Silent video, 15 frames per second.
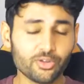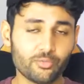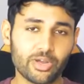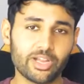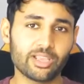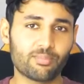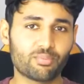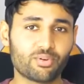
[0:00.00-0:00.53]
can
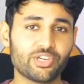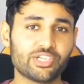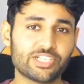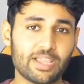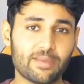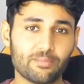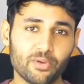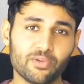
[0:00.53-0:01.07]
really
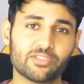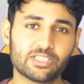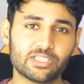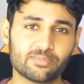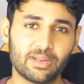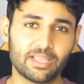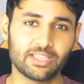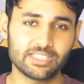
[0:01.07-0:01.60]
appreciate both
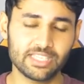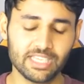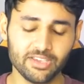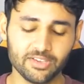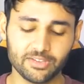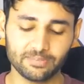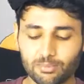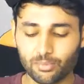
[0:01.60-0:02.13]
displays
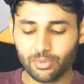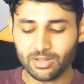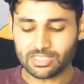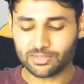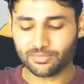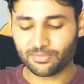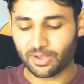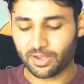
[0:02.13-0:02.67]
here. But
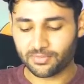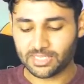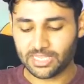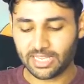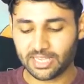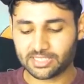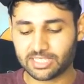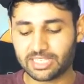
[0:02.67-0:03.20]
whilst the
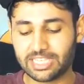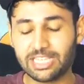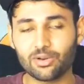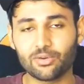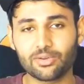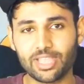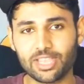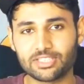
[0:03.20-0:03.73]
5T has an
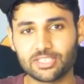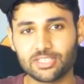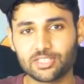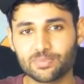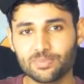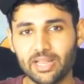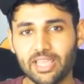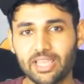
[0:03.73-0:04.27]
elongated
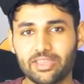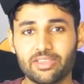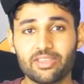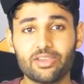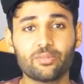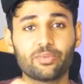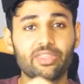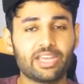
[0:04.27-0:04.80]
display
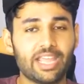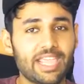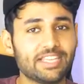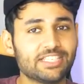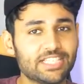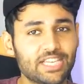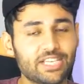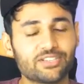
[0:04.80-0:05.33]
with an
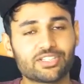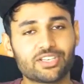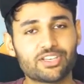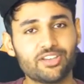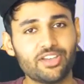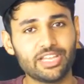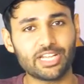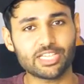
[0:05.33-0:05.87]

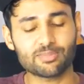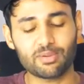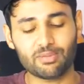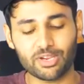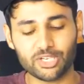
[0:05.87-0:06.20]
18:9 aspect